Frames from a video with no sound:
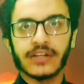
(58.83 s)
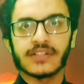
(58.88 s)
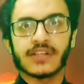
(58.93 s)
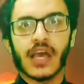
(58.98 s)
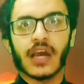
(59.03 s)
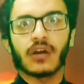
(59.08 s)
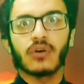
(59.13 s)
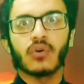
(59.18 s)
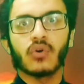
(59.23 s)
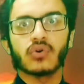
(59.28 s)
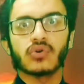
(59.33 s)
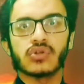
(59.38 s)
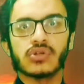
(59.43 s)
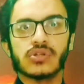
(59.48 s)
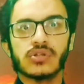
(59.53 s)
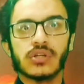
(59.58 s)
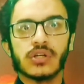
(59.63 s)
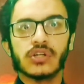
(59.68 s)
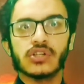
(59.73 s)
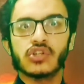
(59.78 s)
and
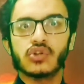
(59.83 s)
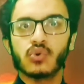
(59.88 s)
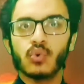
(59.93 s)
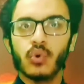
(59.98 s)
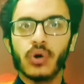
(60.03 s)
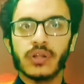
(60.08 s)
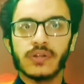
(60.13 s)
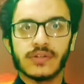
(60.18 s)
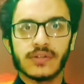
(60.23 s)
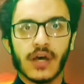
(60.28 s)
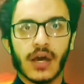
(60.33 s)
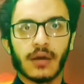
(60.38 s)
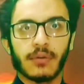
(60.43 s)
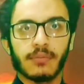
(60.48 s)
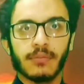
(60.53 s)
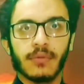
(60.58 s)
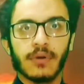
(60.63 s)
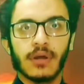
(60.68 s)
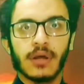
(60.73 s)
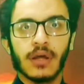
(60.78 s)
cyclooxygenase 2 enzyme.